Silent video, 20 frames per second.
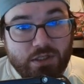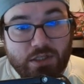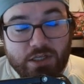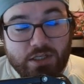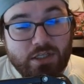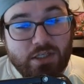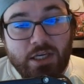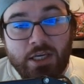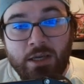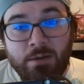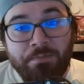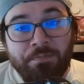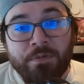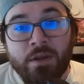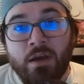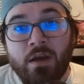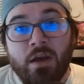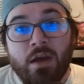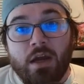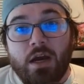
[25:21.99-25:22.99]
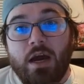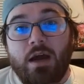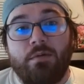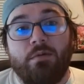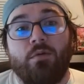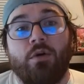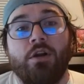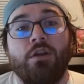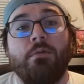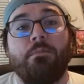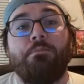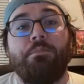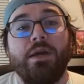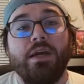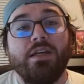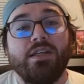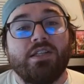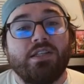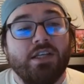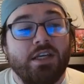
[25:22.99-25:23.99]
This team, one of the
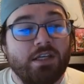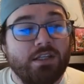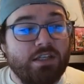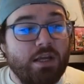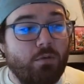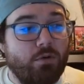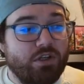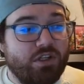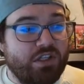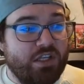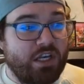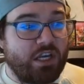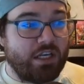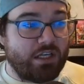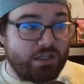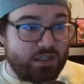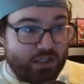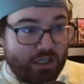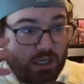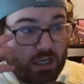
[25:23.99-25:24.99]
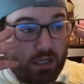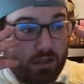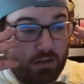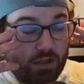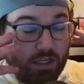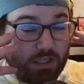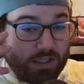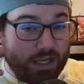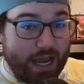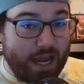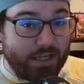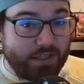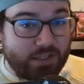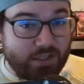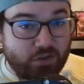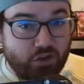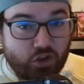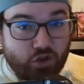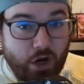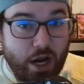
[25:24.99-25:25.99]
biggest things that we're seeing is these guys
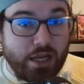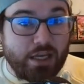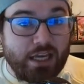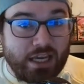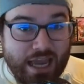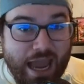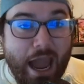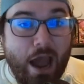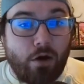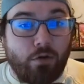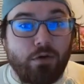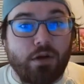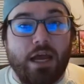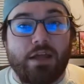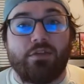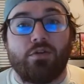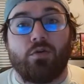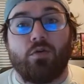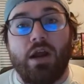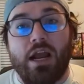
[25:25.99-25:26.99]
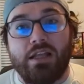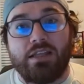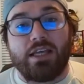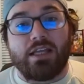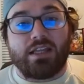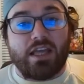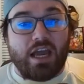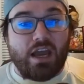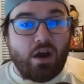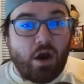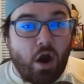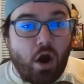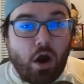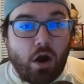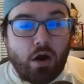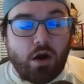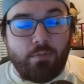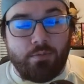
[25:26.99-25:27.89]
striking out at the rate that they are.